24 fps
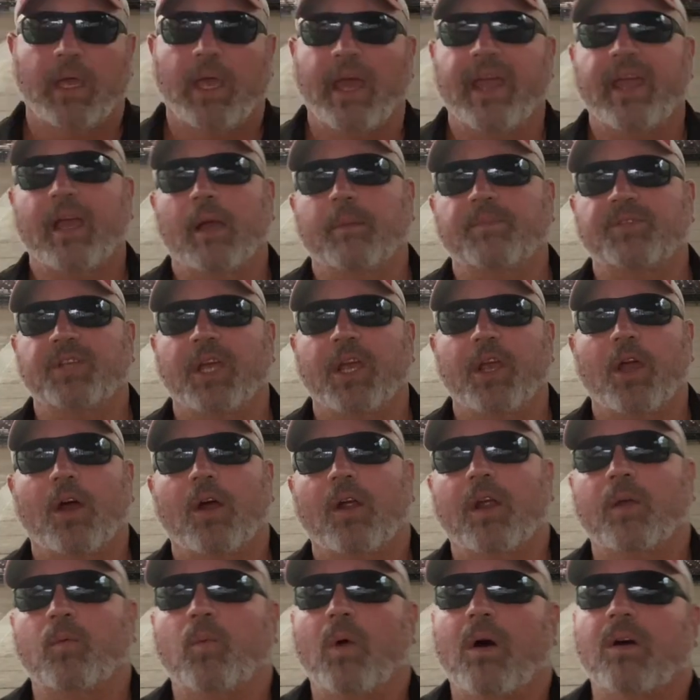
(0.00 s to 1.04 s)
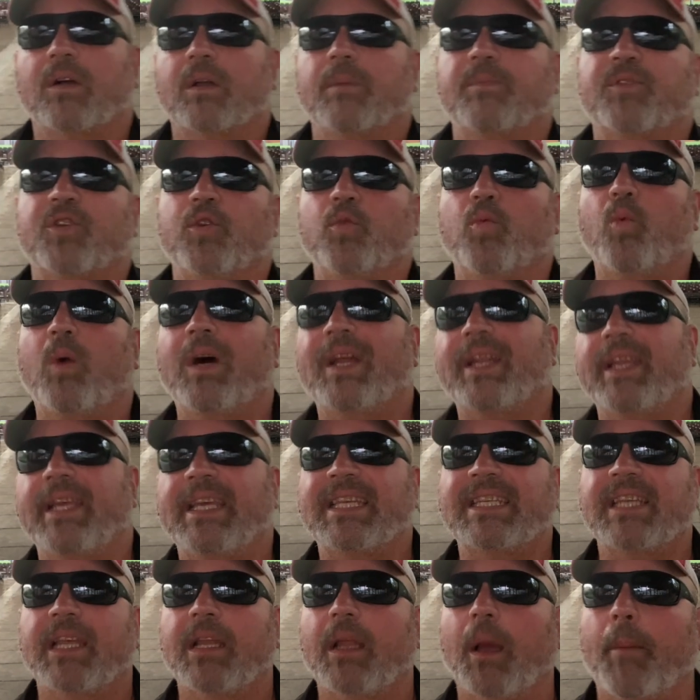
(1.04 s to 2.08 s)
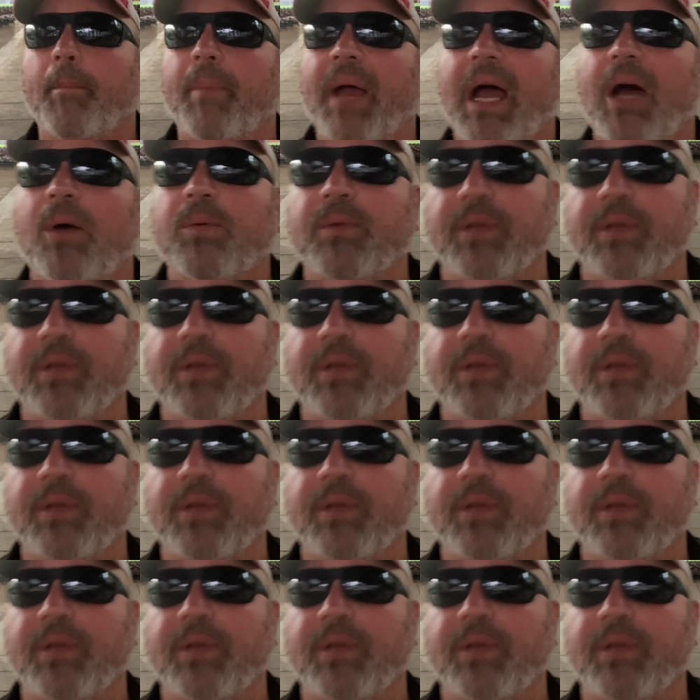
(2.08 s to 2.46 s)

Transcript: Hey, I'm JR, and welcome to What Is It About